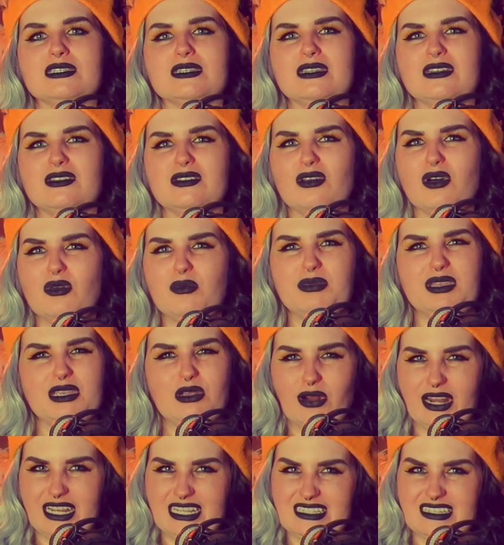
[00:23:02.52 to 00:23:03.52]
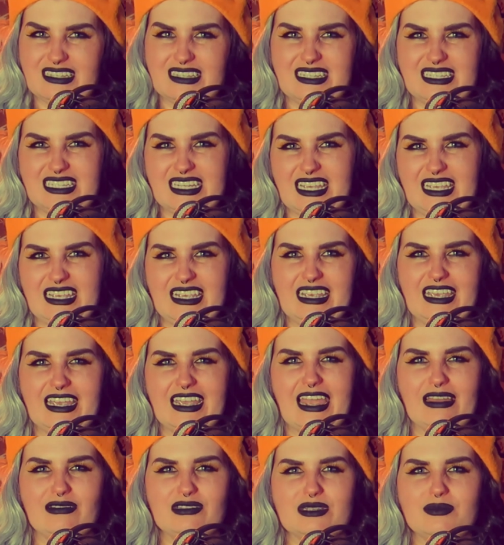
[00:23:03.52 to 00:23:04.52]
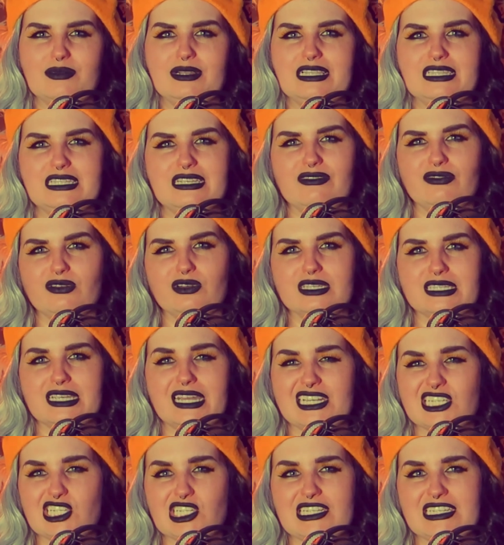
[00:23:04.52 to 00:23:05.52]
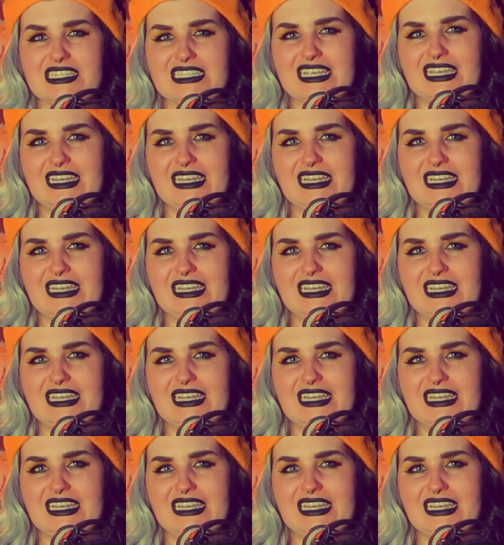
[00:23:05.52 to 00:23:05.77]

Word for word: to not be great at taking accountability for his actions,